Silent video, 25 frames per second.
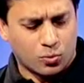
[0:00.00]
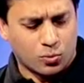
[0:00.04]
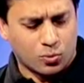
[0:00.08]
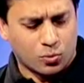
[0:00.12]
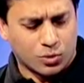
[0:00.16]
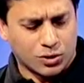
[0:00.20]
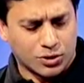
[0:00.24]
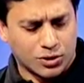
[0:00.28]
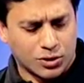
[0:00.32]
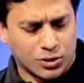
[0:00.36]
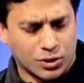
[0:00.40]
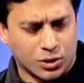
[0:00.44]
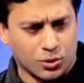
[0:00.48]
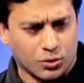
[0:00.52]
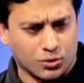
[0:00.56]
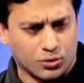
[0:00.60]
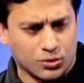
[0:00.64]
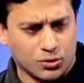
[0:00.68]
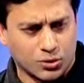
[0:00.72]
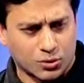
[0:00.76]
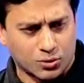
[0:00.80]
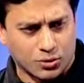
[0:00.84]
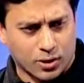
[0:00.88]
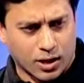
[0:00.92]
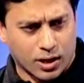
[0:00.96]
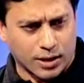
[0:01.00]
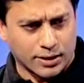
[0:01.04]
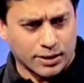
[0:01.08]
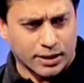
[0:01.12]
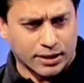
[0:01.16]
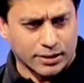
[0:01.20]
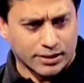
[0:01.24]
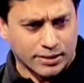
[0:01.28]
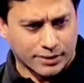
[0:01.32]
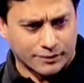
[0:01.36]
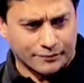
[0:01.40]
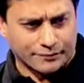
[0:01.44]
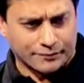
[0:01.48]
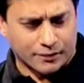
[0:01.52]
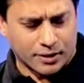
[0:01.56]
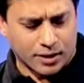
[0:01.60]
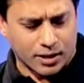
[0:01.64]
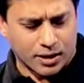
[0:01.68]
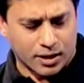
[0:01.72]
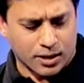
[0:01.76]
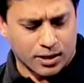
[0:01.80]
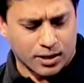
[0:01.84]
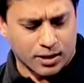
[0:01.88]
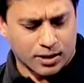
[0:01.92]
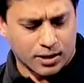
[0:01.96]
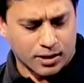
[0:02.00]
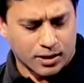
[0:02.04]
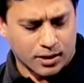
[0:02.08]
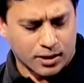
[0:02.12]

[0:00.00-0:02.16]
was used to identify